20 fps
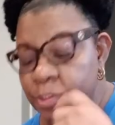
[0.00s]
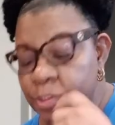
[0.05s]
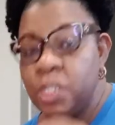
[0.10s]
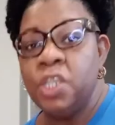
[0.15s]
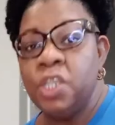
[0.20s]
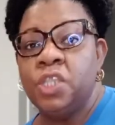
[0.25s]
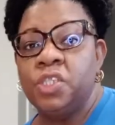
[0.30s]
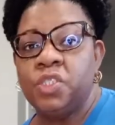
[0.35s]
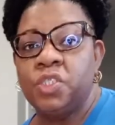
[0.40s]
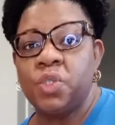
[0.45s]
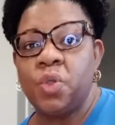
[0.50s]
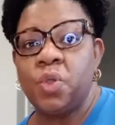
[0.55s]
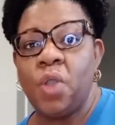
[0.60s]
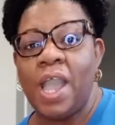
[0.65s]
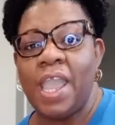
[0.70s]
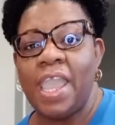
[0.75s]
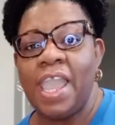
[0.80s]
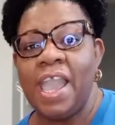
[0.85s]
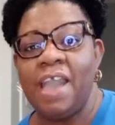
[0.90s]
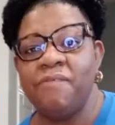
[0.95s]
So
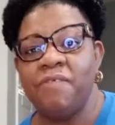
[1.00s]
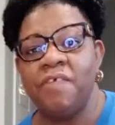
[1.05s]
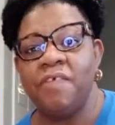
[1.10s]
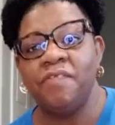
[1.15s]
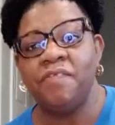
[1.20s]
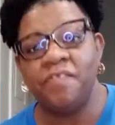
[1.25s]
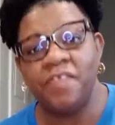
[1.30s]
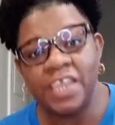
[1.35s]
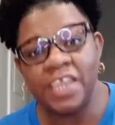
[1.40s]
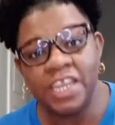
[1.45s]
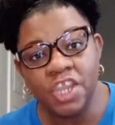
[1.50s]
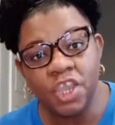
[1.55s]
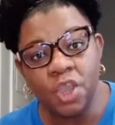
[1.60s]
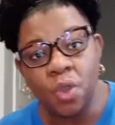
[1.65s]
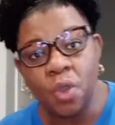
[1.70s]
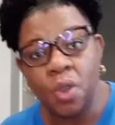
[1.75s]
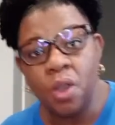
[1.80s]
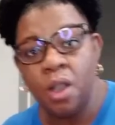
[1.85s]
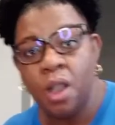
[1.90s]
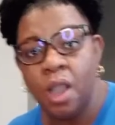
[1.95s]
I have a
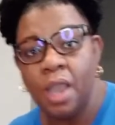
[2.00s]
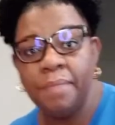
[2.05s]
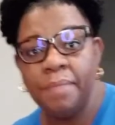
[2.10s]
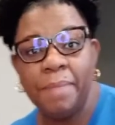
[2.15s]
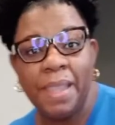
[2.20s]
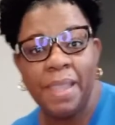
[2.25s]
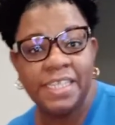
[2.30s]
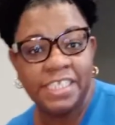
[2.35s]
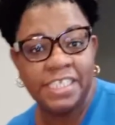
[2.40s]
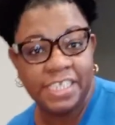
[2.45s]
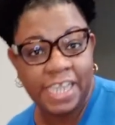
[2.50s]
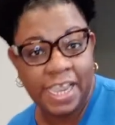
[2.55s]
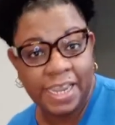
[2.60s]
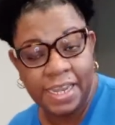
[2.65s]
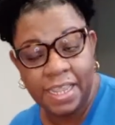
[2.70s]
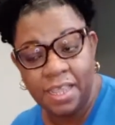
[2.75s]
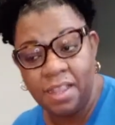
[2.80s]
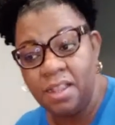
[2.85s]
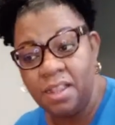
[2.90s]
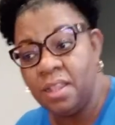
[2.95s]
video on my
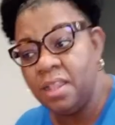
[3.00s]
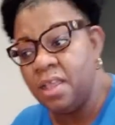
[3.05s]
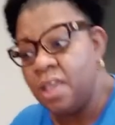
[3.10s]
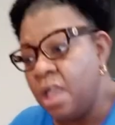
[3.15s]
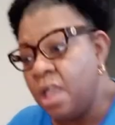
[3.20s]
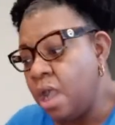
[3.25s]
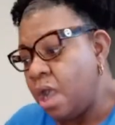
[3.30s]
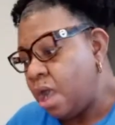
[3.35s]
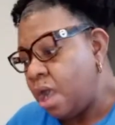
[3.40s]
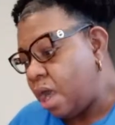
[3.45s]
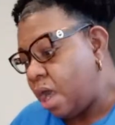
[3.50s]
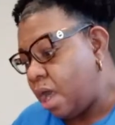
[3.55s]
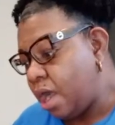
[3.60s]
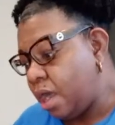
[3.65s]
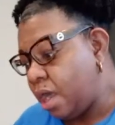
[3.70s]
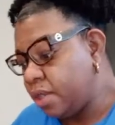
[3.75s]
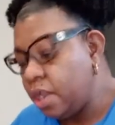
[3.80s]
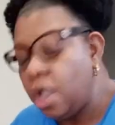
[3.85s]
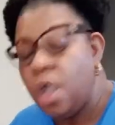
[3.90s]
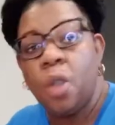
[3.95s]
channel
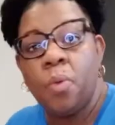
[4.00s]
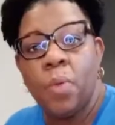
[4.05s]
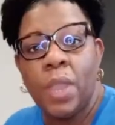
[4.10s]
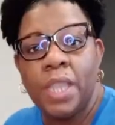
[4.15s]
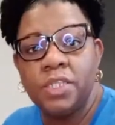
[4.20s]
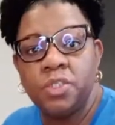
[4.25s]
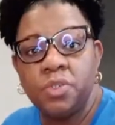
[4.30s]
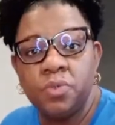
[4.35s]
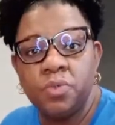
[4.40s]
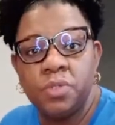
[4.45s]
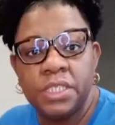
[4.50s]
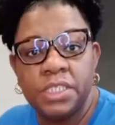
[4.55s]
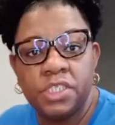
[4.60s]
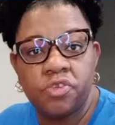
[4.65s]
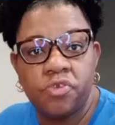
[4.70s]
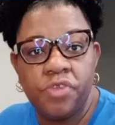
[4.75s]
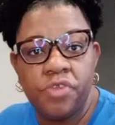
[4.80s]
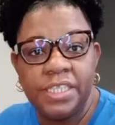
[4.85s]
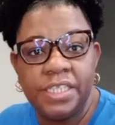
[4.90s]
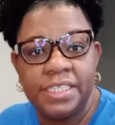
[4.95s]
on how I do this
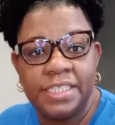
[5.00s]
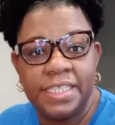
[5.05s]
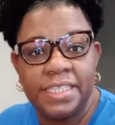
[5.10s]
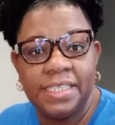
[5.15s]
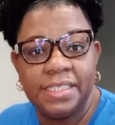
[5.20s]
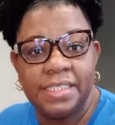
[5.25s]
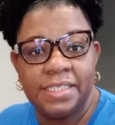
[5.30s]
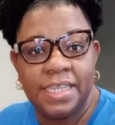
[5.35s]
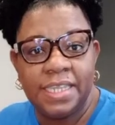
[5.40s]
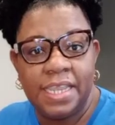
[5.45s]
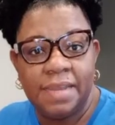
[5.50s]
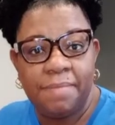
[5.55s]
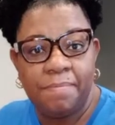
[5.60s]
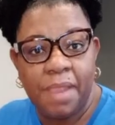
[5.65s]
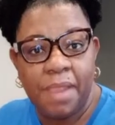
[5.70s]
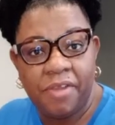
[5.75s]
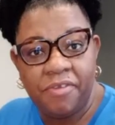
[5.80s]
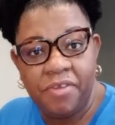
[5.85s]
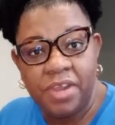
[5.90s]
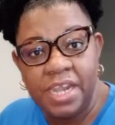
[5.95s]
green seasoning
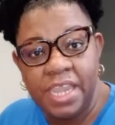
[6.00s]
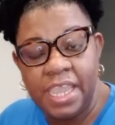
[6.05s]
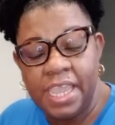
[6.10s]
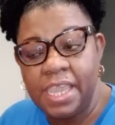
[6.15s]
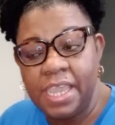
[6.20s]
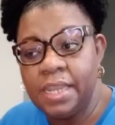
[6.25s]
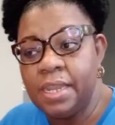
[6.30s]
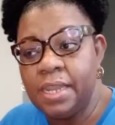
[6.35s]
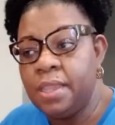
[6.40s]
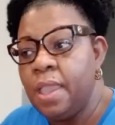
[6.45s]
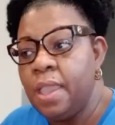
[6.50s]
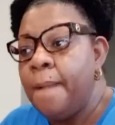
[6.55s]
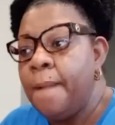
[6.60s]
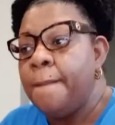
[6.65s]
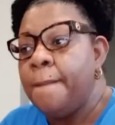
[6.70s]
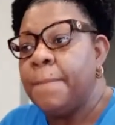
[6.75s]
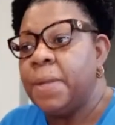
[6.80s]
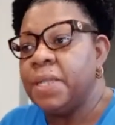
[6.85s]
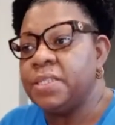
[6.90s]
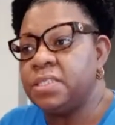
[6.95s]
marinade.
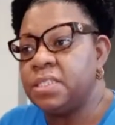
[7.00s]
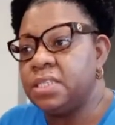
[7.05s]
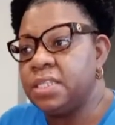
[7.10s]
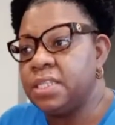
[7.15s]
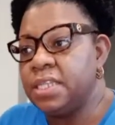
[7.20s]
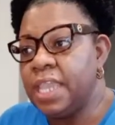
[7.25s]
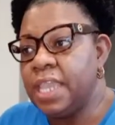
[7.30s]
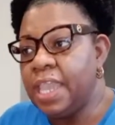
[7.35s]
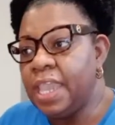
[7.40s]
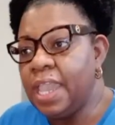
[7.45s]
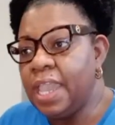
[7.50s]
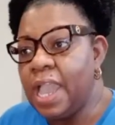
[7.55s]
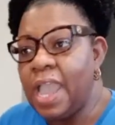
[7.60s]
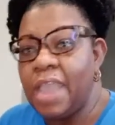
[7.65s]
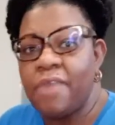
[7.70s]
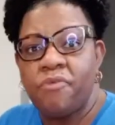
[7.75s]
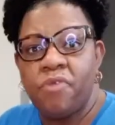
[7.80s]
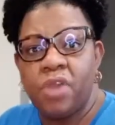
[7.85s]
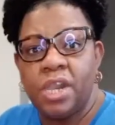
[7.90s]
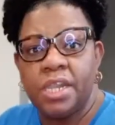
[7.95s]
But today
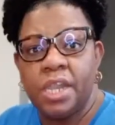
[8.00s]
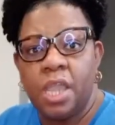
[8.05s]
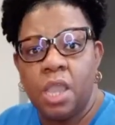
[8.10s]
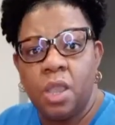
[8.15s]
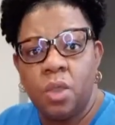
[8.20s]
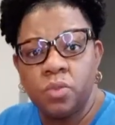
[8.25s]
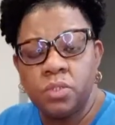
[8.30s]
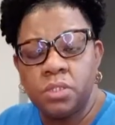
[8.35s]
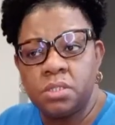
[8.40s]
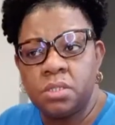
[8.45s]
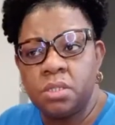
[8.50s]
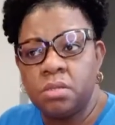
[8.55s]
I run out